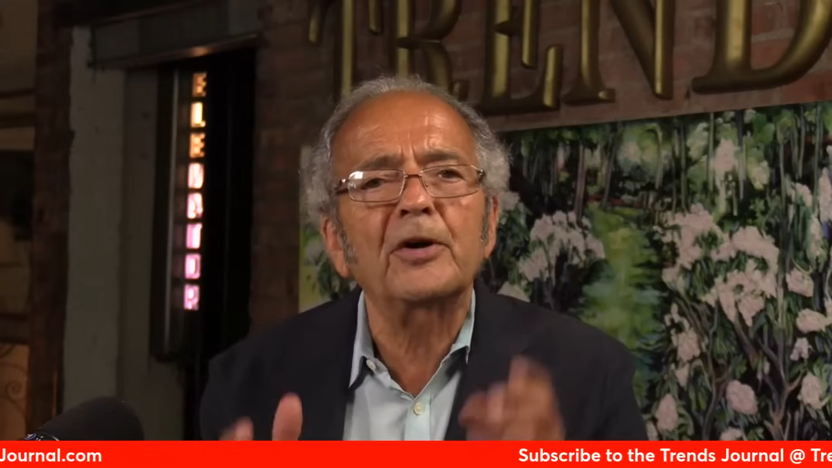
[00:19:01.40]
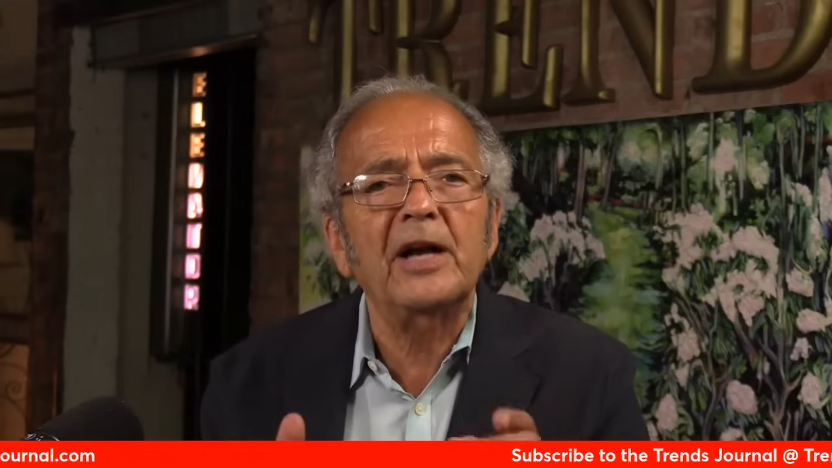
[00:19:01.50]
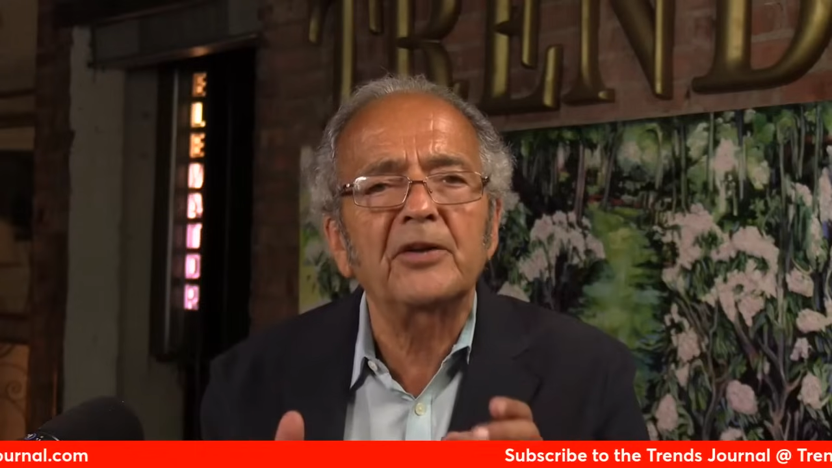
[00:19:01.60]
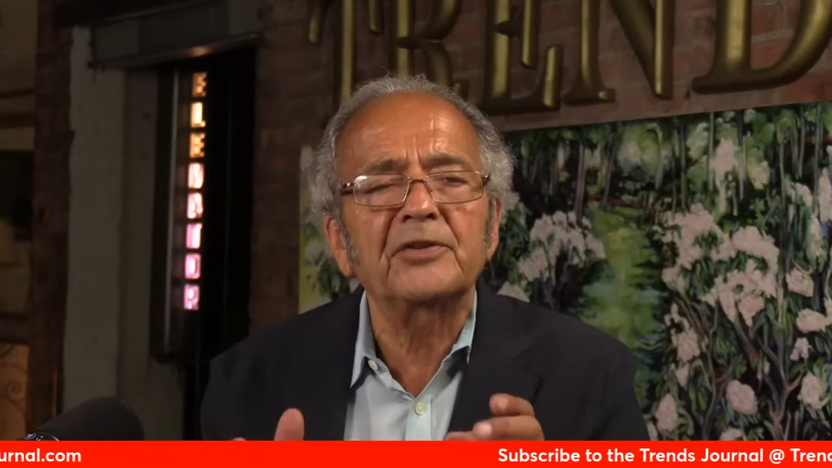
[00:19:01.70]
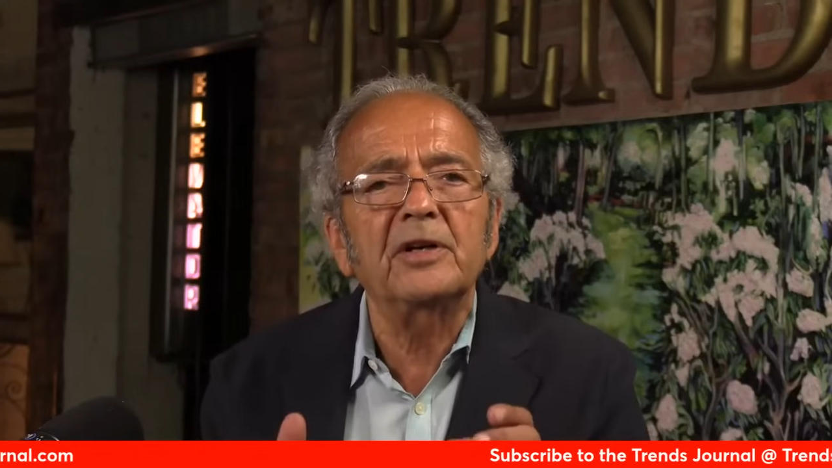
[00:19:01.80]

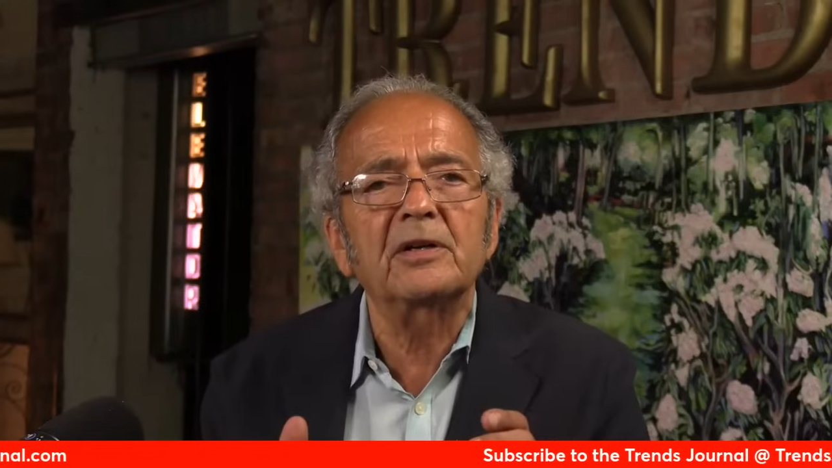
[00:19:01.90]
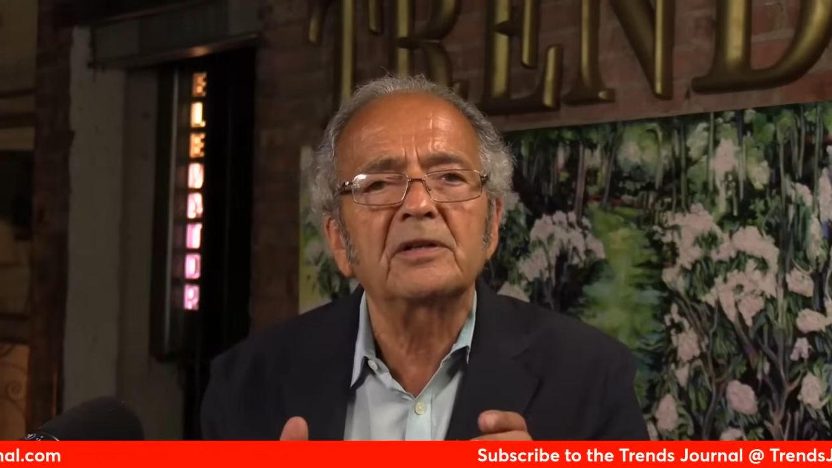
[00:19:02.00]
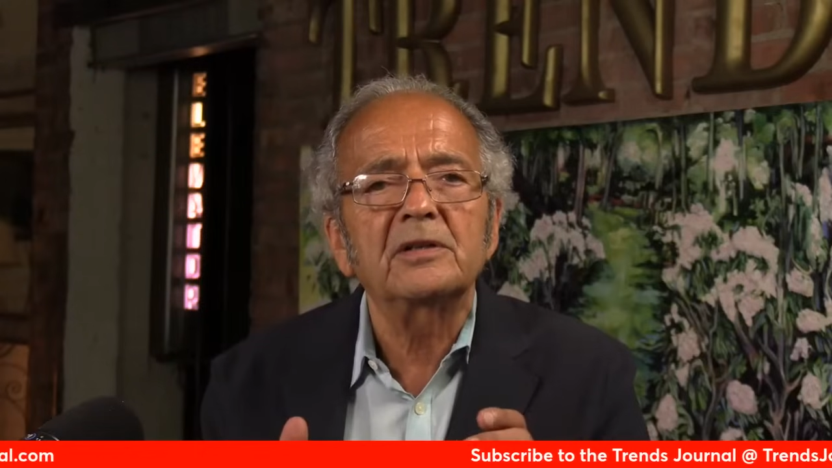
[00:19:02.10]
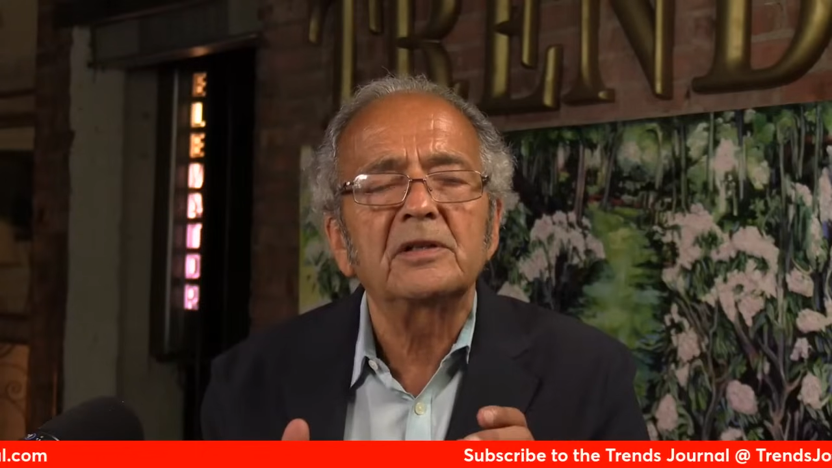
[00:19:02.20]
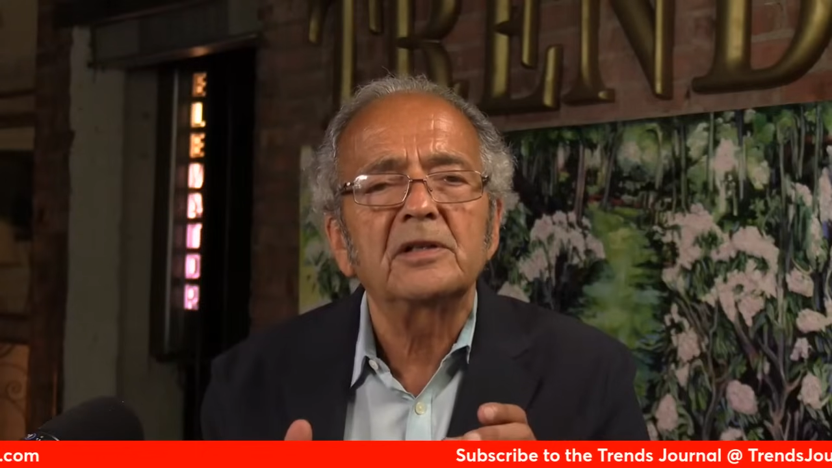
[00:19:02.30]
out there
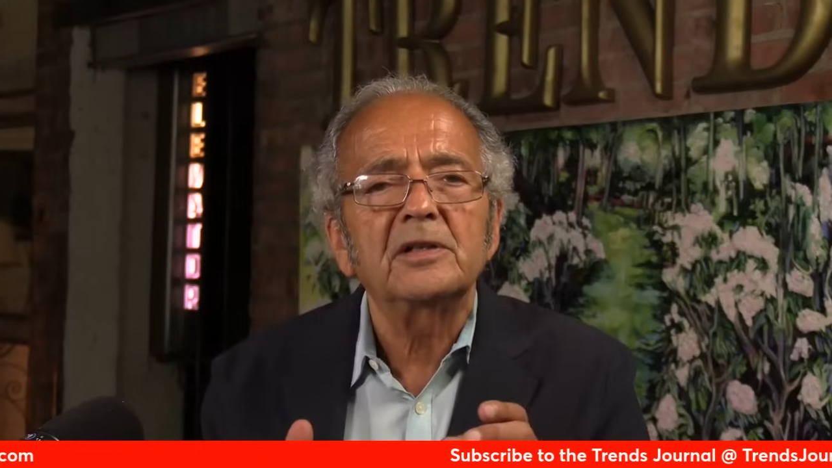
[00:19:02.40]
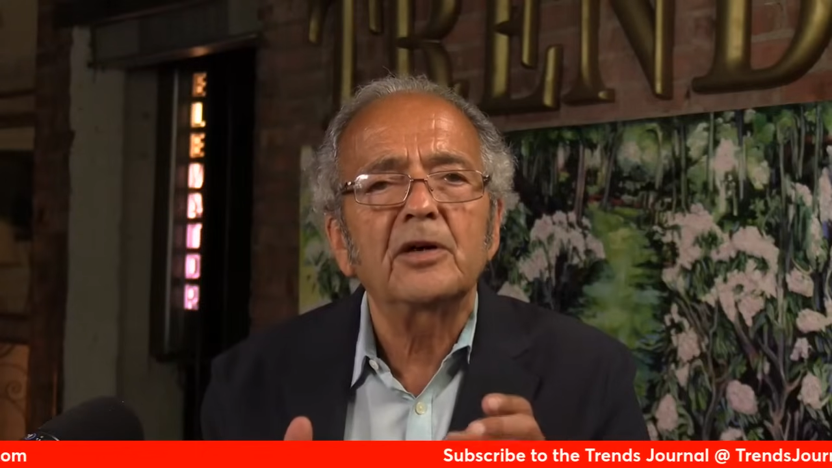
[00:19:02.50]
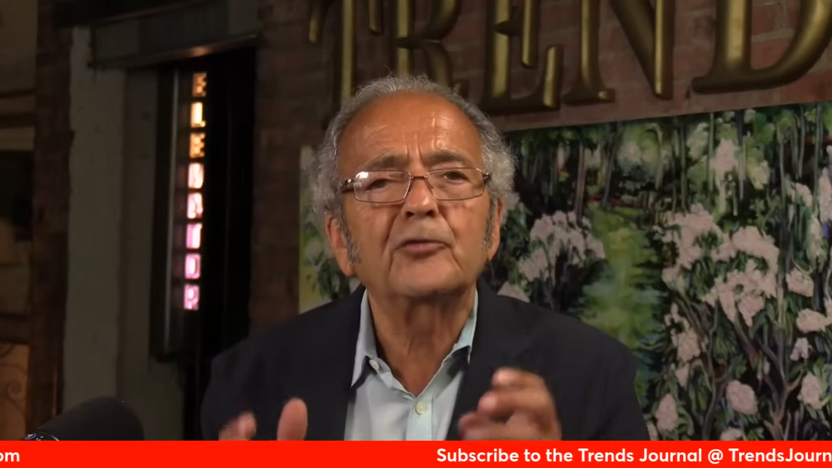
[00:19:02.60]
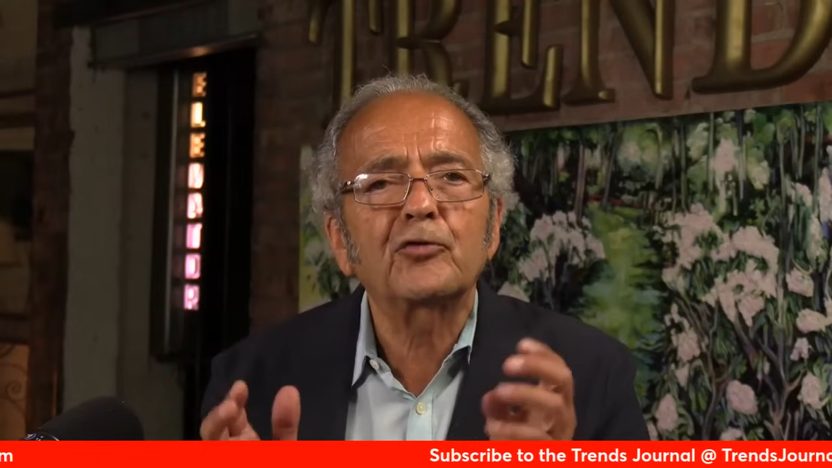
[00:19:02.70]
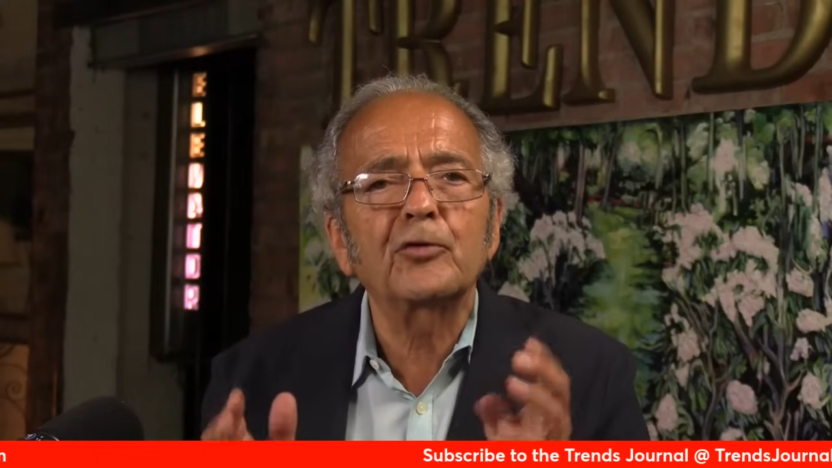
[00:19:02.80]

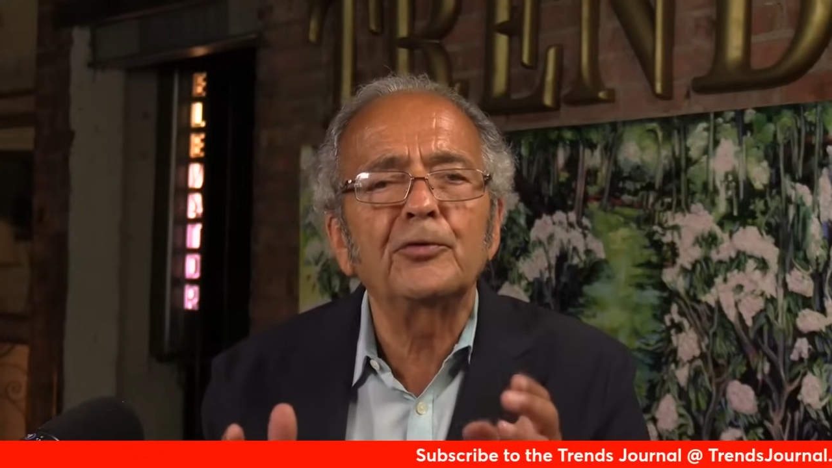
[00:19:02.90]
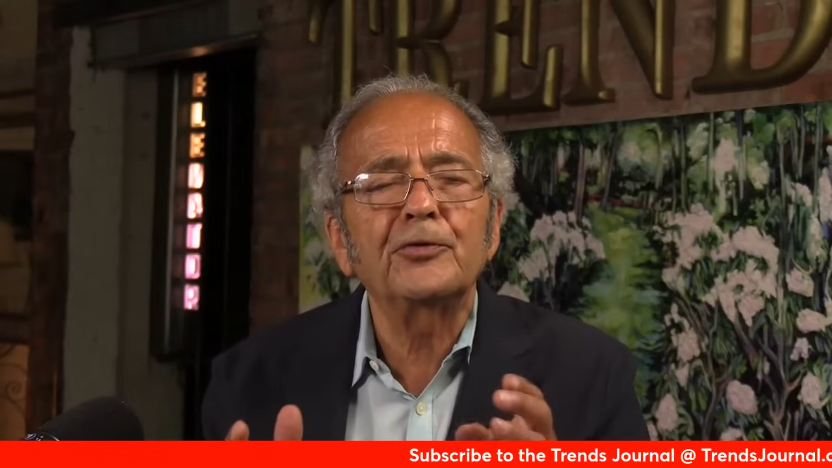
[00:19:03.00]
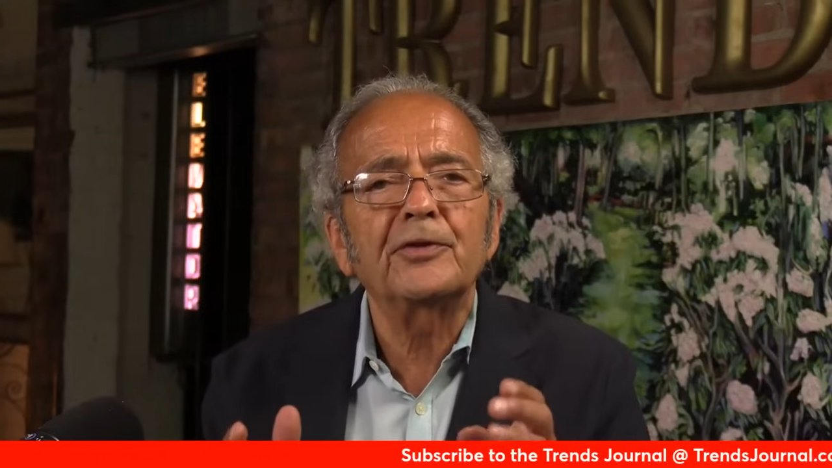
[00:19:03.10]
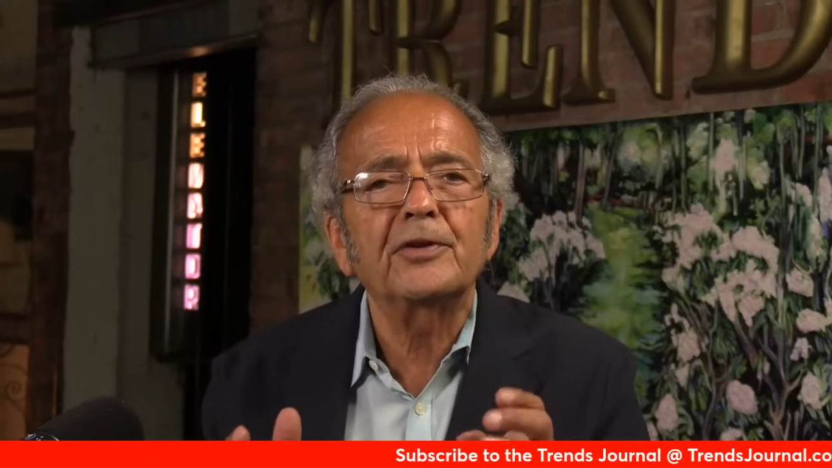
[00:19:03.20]
of truth,